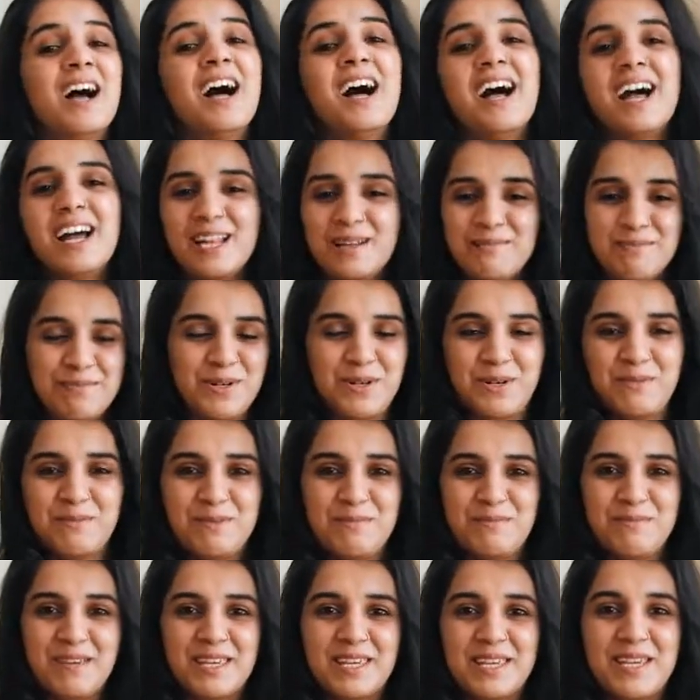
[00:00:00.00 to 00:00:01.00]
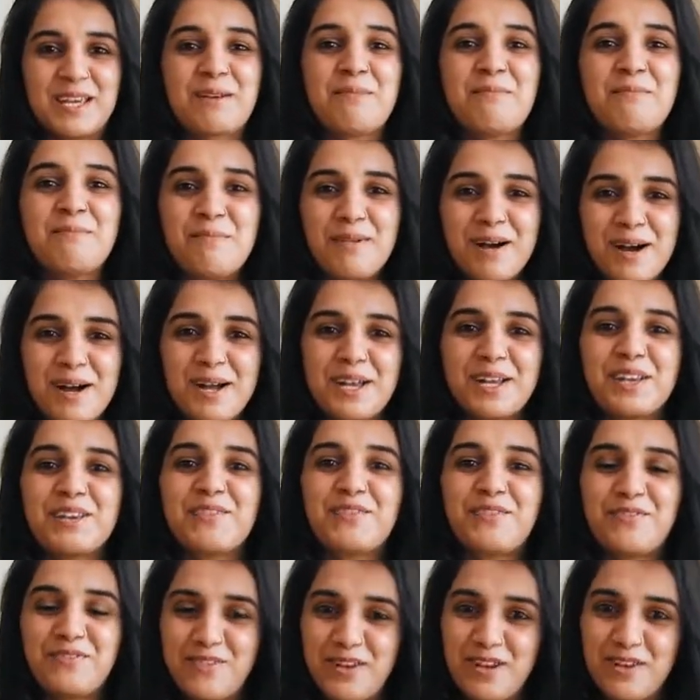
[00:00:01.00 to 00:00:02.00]
And I'm going to be making my
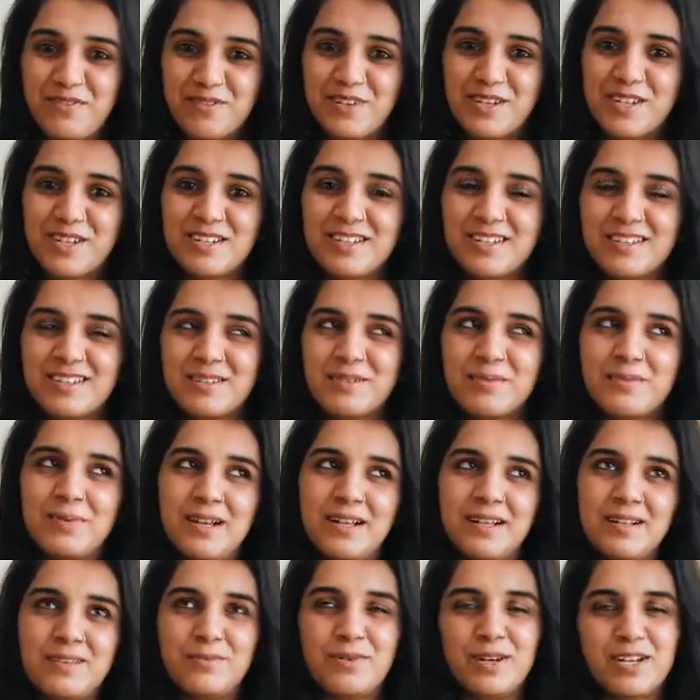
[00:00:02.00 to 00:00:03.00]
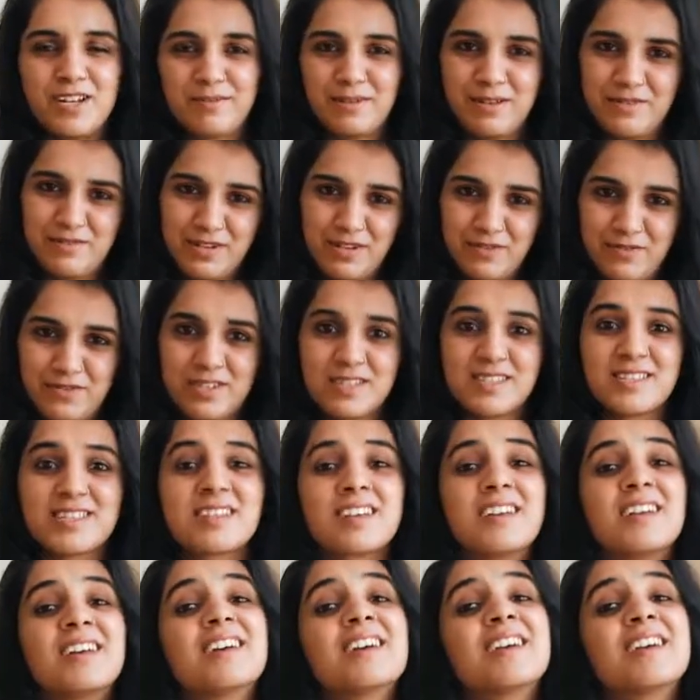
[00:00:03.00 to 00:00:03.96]
favorite, well, one of my favorites,